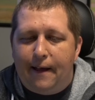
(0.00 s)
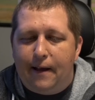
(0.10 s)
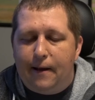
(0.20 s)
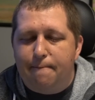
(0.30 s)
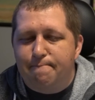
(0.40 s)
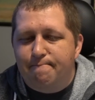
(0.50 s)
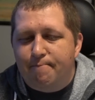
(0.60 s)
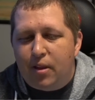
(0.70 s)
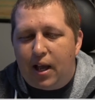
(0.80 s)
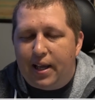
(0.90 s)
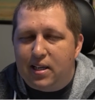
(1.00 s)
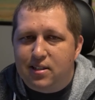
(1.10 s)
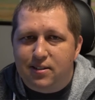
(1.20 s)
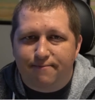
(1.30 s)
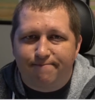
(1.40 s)
I
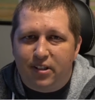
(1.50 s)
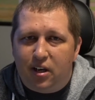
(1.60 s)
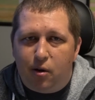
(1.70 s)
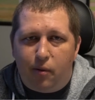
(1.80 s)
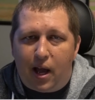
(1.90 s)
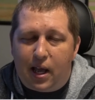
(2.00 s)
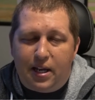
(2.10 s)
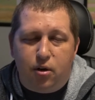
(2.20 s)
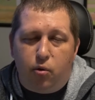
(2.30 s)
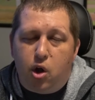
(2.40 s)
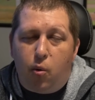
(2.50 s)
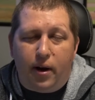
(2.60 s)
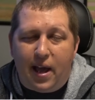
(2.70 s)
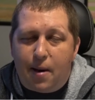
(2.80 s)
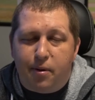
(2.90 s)
guess I don't know
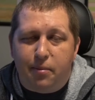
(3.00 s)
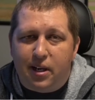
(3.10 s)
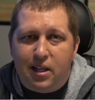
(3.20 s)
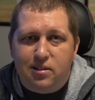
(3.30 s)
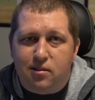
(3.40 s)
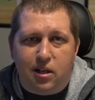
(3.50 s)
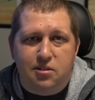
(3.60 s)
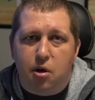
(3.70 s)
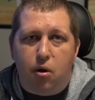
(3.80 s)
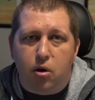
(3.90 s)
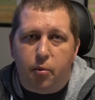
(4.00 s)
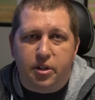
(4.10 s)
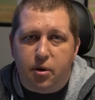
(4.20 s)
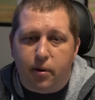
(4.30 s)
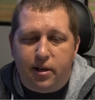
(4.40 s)
what happened, but he's no longer
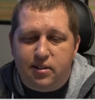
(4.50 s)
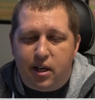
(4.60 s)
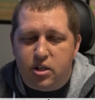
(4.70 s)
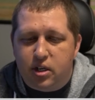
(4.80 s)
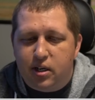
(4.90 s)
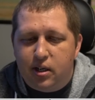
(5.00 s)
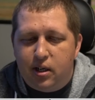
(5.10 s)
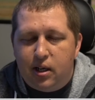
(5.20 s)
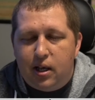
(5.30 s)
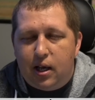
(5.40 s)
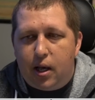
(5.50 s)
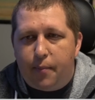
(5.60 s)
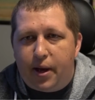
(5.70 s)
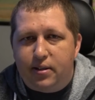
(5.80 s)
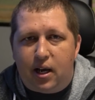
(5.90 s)
with the organization.
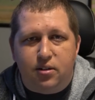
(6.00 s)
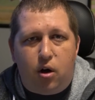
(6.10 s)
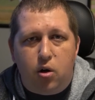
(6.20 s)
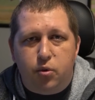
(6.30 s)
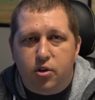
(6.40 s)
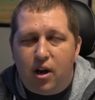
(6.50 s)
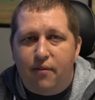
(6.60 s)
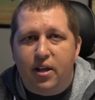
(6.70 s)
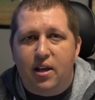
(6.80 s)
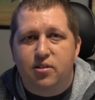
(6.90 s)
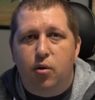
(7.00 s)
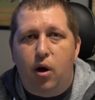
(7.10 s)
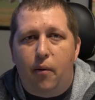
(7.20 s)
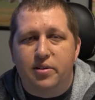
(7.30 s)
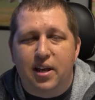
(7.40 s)
I talked with Travieso
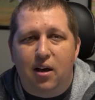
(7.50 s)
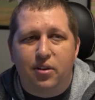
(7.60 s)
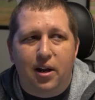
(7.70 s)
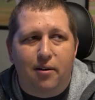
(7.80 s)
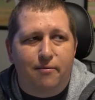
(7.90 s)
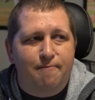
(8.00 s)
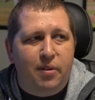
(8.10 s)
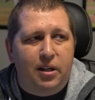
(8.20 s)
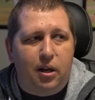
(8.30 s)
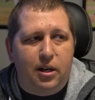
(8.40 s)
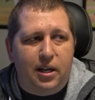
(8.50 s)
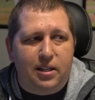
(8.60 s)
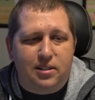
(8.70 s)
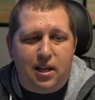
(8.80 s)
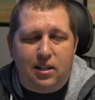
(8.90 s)
while I was out there.
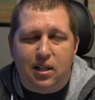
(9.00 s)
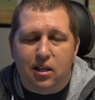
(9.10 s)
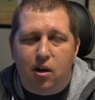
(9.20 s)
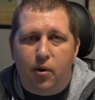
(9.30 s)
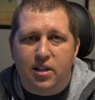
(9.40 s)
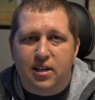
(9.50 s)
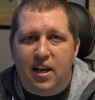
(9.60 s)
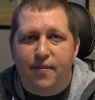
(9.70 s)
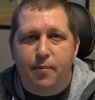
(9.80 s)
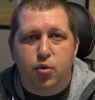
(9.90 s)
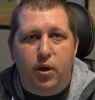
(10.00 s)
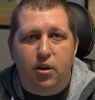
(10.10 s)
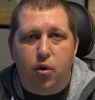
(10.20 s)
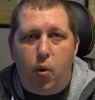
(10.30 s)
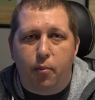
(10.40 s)
Nick had said that he's kind of in
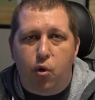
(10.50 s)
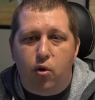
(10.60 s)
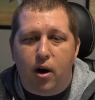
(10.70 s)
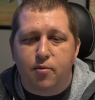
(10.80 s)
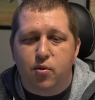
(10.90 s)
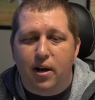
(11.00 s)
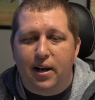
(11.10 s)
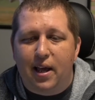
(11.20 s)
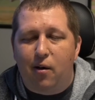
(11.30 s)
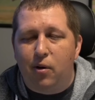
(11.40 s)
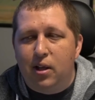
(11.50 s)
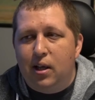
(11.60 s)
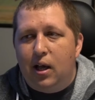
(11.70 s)
between throwing programs right now,